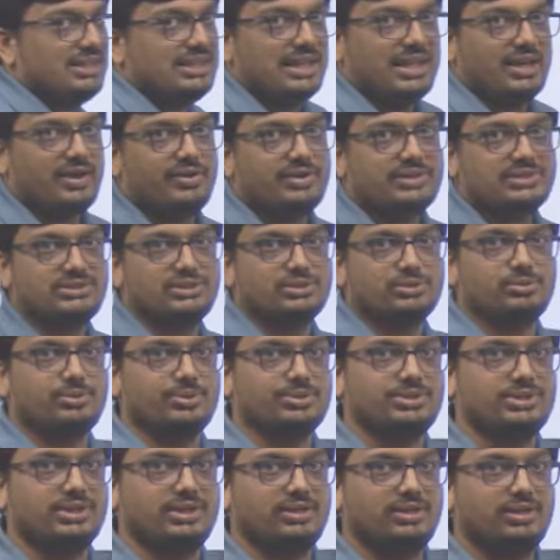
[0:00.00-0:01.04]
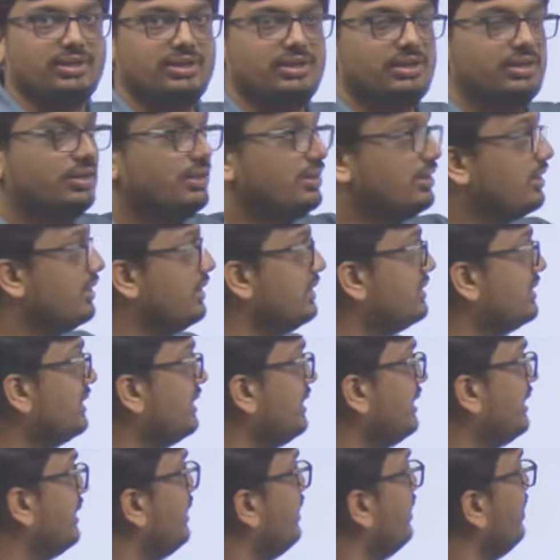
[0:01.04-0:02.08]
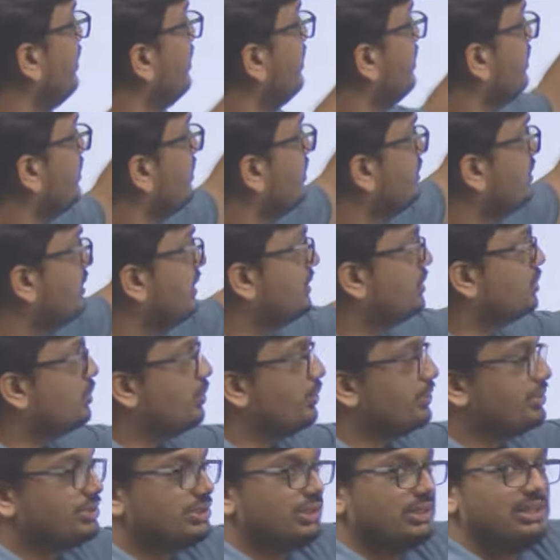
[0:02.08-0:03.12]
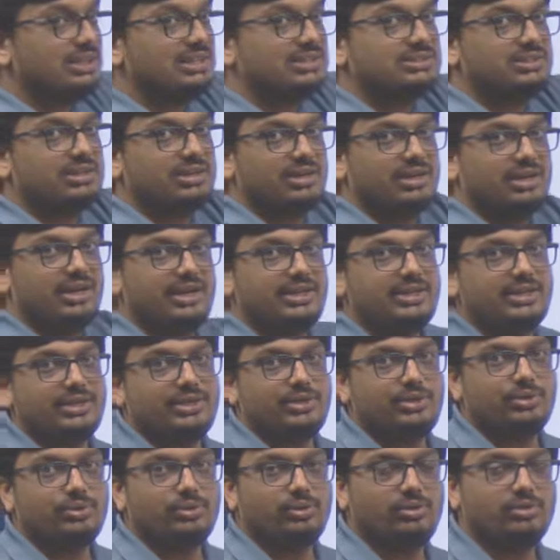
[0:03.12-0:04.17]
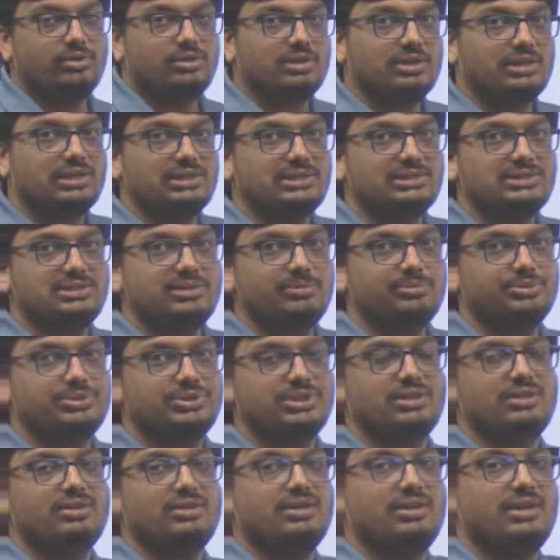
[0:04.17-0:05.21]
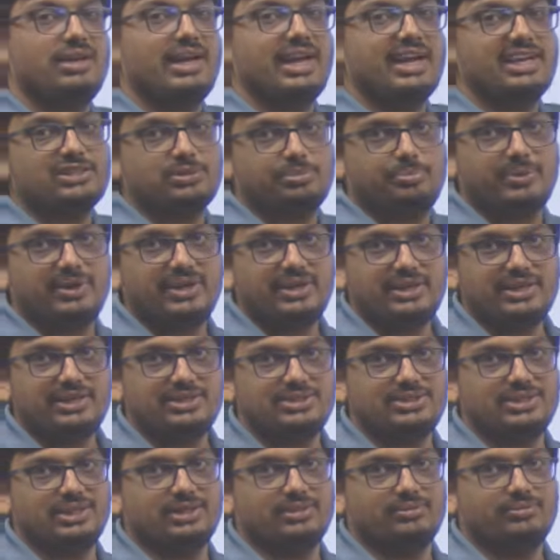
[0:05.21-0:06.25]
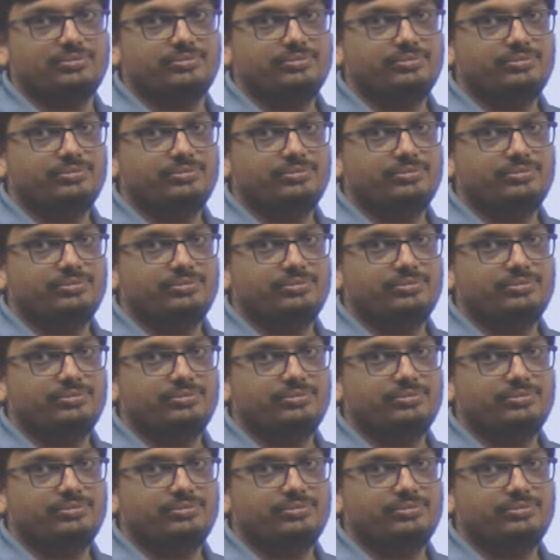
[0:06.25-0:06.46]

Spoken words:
they have asked this question. Listen here. This question is related to consumption expenditure.